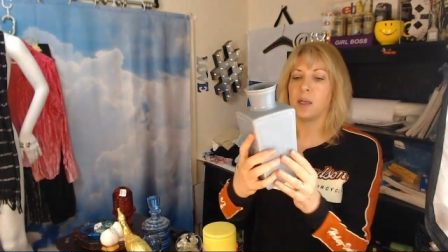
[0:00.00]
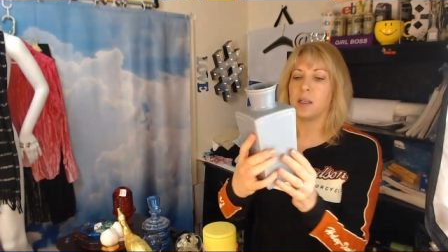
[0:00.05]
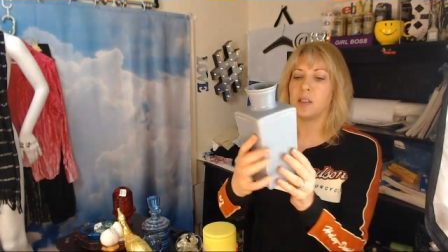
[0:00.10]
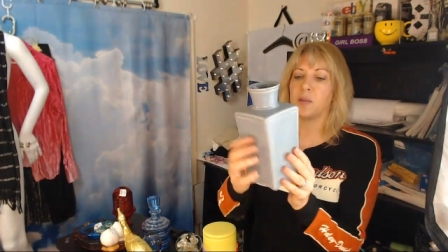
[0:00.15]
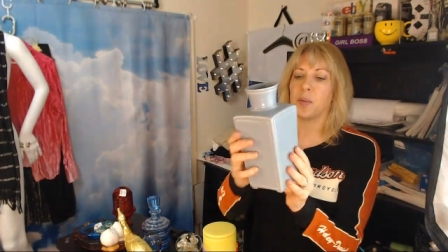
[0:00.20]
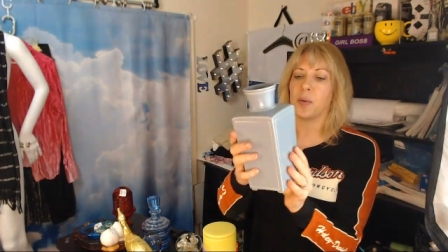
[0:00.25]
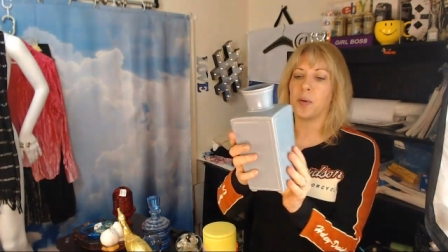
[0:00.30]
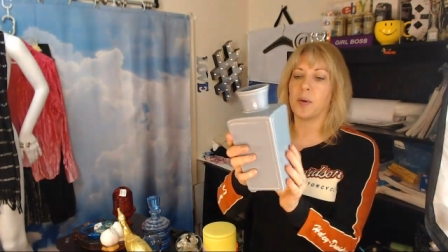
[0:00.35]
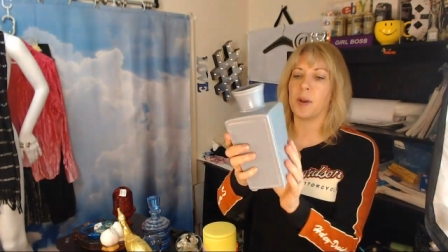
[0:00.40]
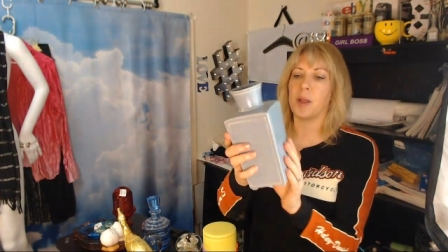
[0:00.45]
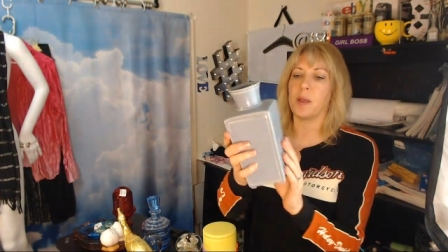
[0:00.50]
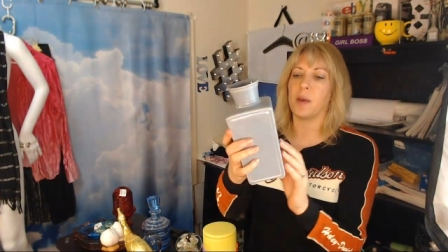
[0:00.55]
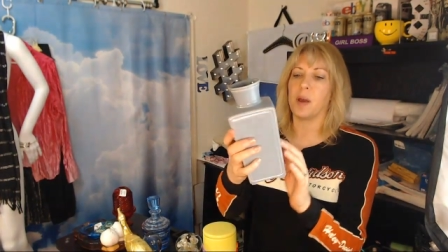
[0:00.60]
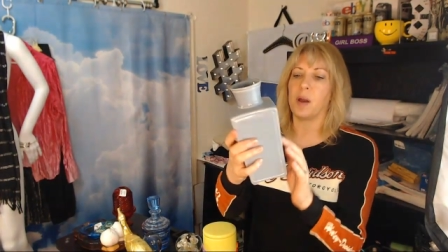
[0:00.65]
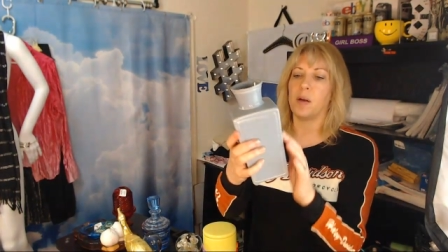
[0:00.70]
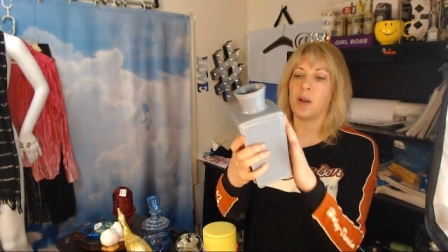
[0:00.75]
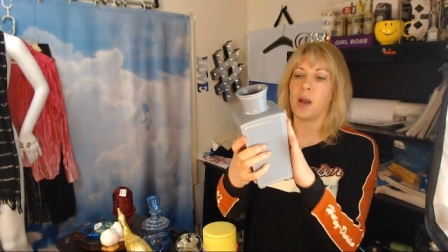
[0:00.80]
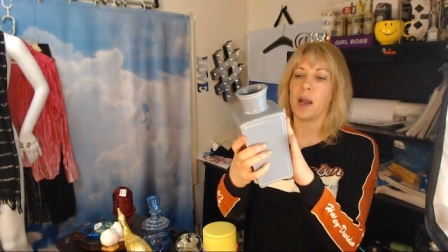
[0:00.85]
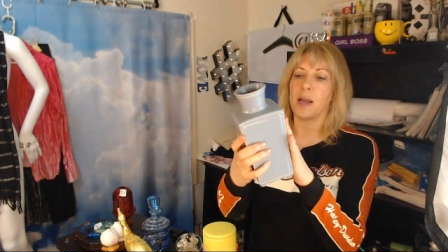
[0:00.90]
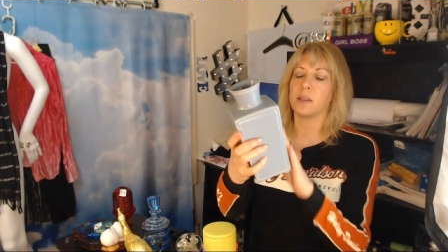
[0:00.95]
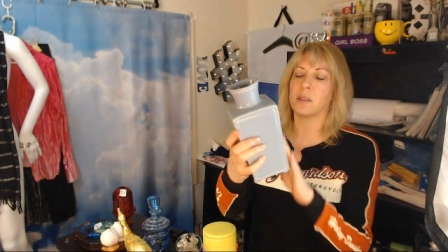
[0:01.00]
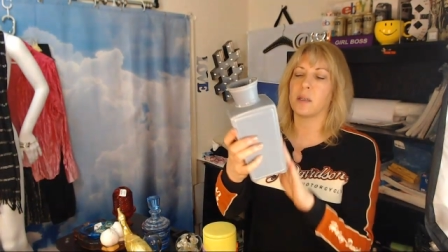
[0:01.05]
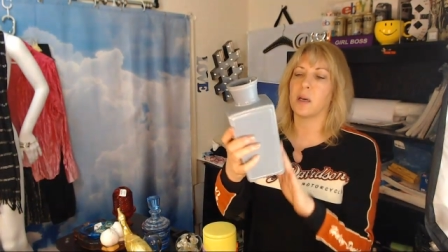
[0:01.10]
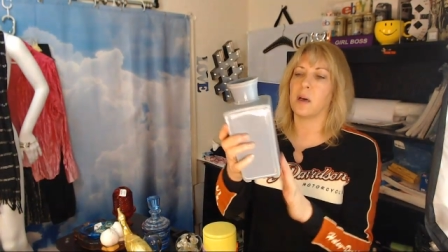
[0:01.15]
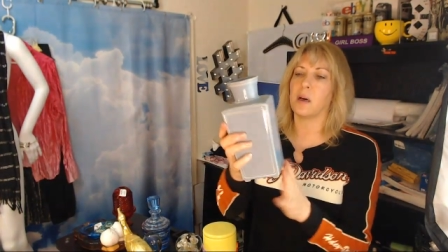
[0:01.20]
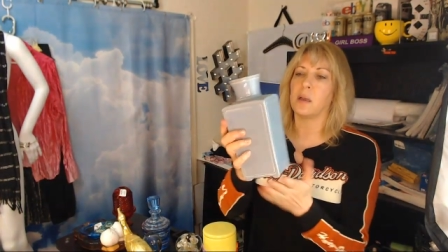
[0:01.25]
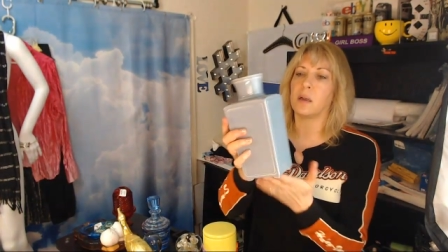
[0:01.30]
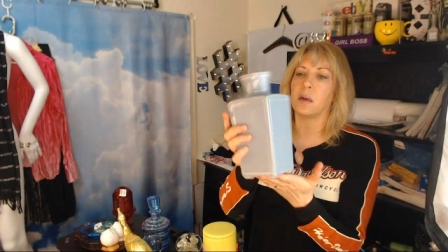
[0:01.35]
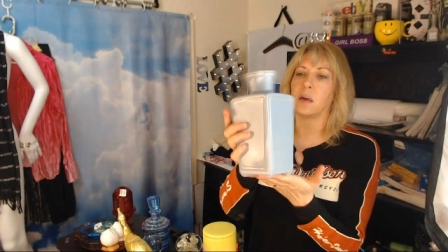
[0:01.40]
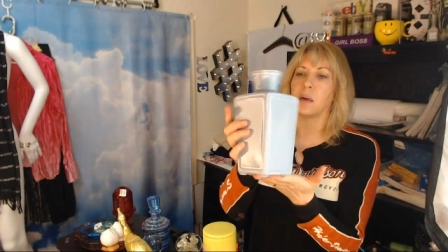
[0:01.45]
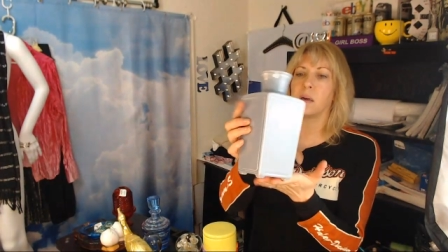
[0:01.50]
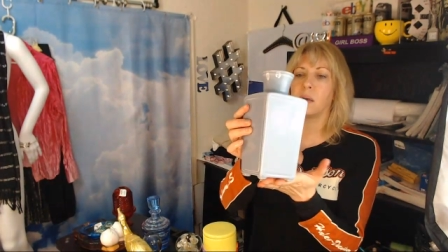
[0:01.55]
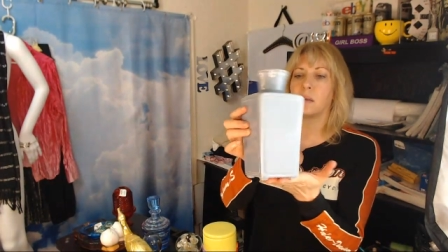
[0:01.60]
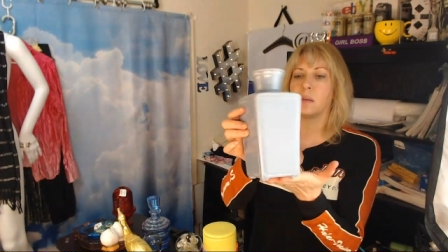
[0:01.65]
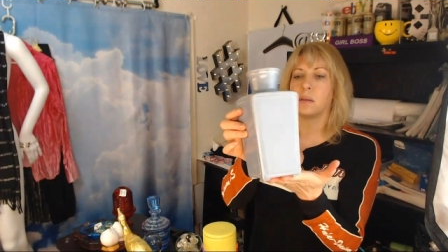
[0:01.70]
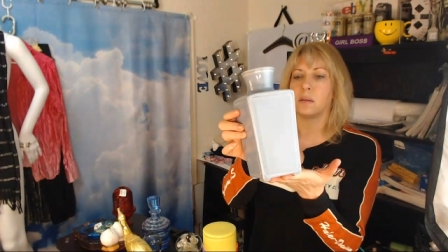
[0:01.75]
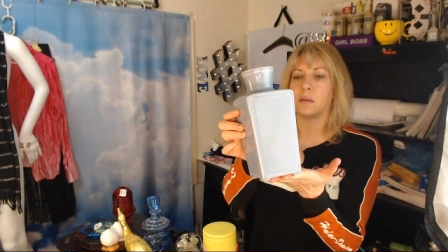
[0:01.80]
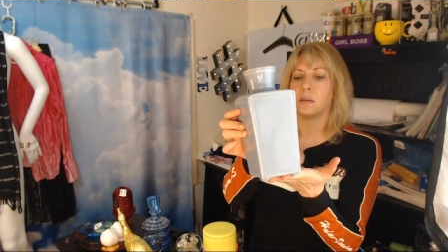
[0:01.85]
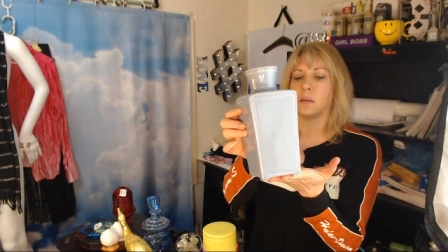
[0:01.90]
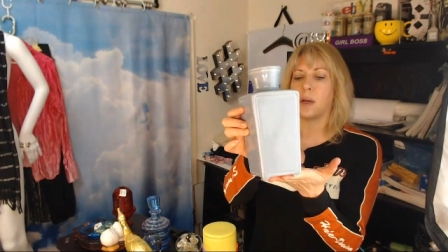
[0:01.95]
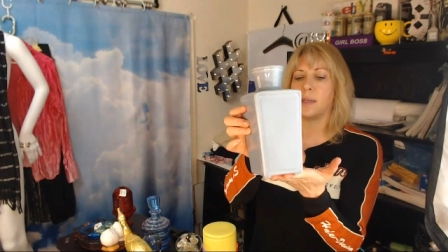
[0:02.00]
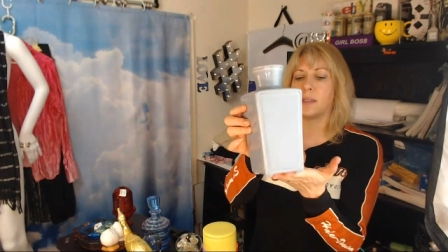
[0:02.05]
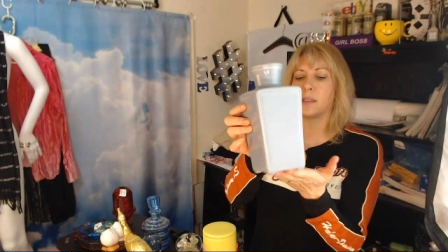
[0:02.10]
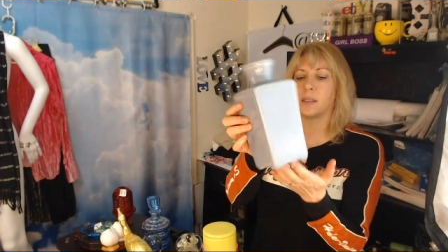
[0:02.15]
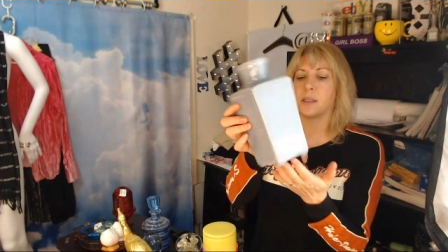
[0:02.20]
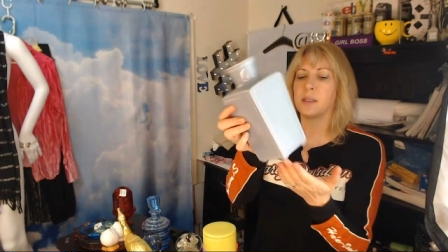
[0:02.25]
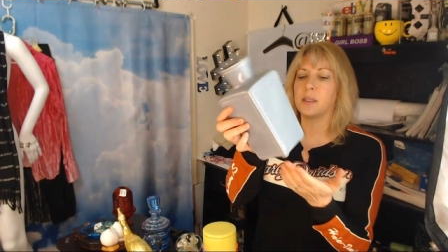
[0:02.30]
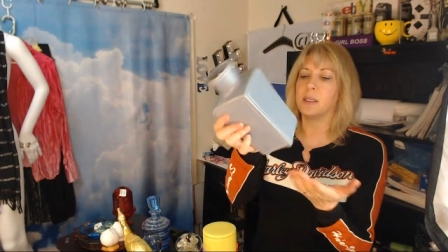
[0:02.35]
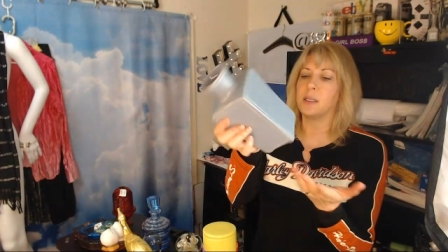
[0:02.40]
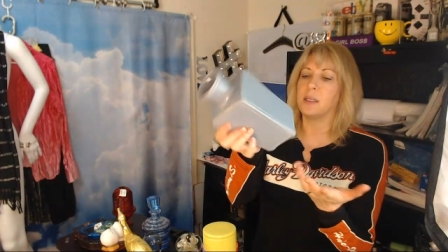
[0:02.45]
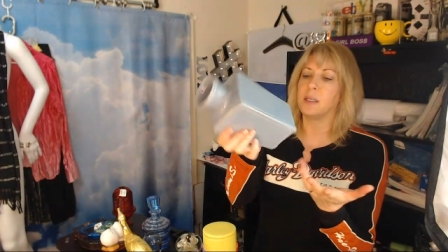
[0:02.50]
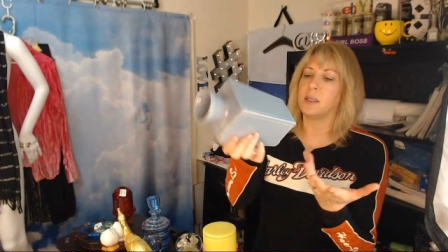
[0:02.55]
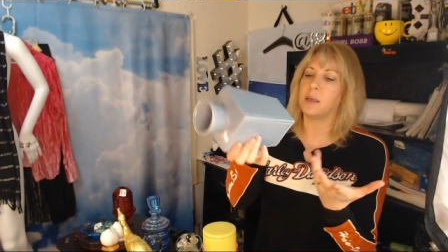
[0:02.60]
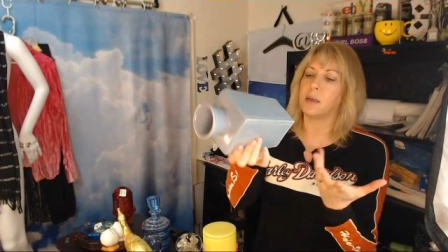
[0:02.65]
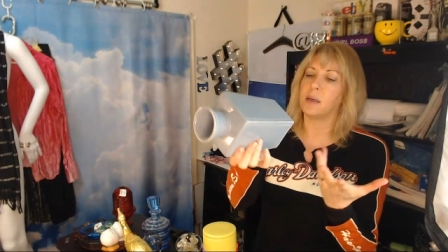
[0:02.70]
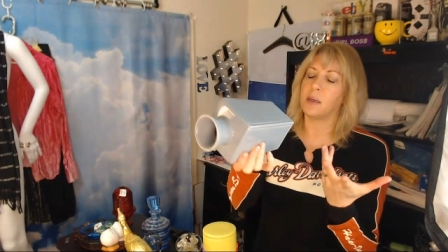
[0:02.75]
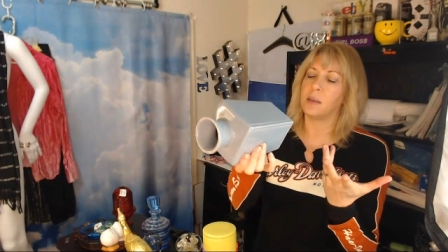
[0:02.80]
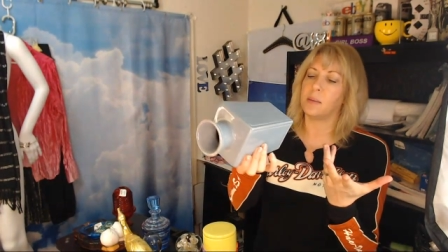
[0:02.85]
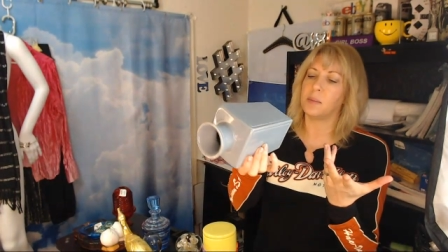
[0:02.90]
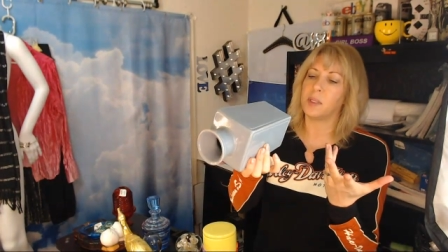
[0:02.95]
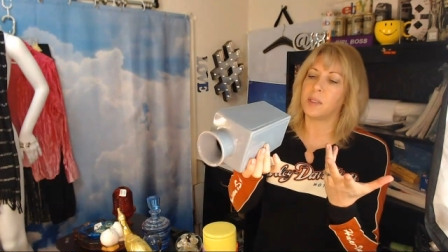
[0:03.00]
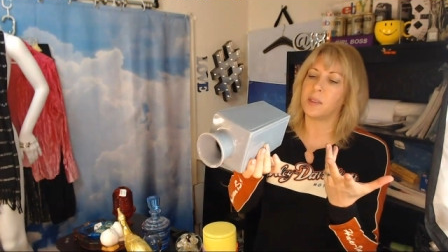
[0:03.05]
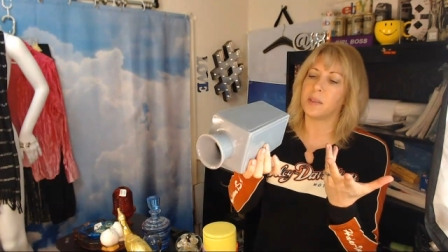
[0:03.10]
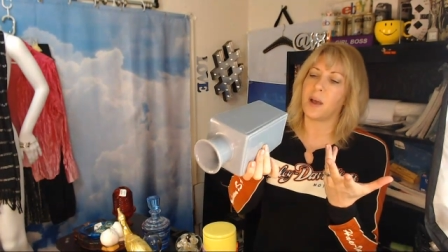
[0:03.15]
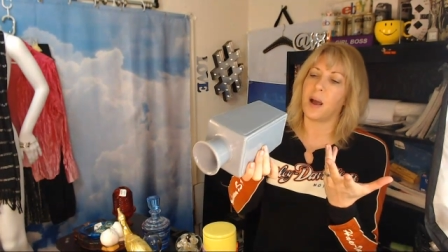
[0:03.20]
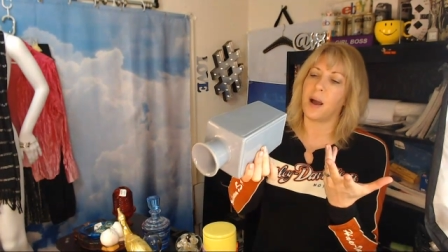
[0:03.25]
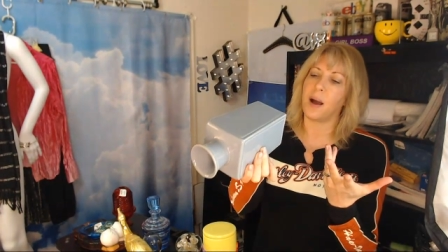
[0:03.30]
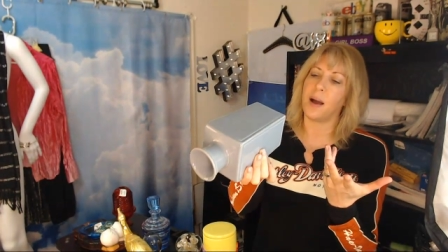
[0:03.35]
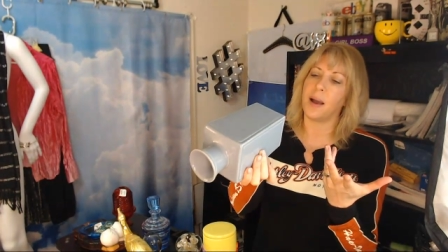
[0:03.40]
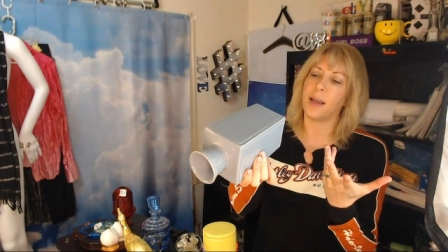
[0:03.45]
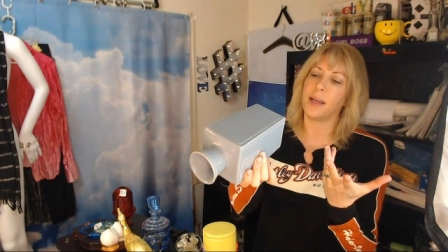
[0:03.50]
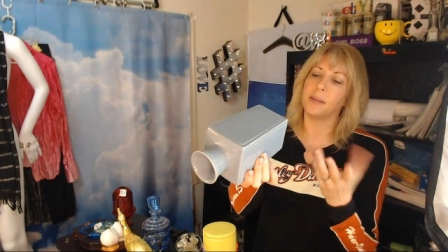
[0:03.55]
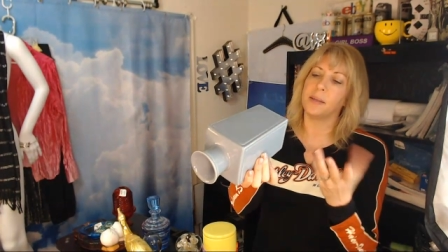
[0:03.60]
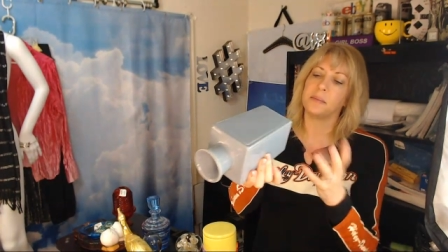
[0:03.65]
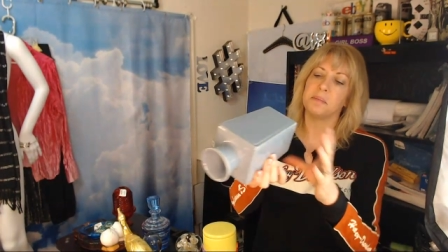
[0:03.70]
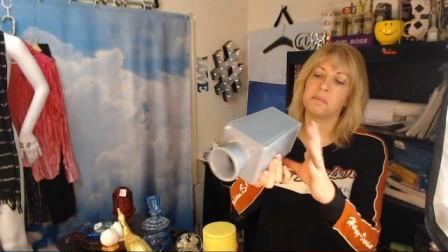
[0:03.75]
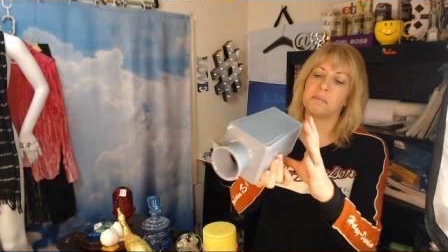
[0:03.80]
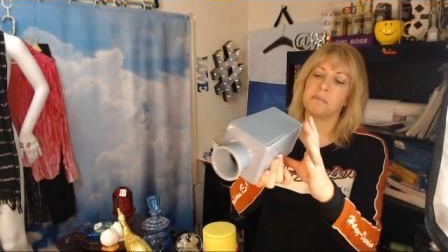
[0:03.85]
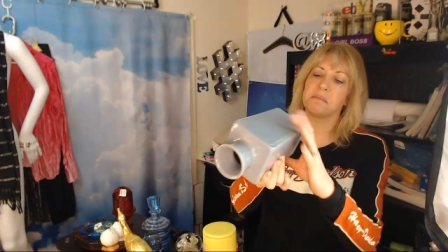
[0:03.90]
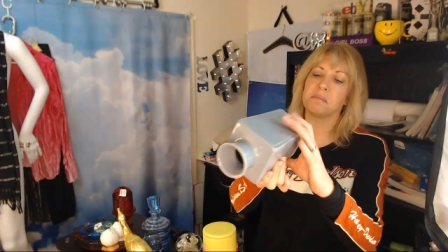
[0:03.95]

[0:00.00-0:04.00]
It's pretty though, nice color, nice clean um, design.